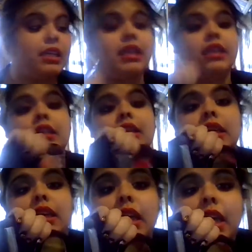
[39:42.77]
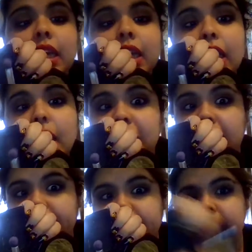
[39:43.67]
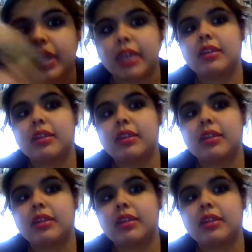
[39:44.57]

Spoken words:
Then see, it didn't came off right away.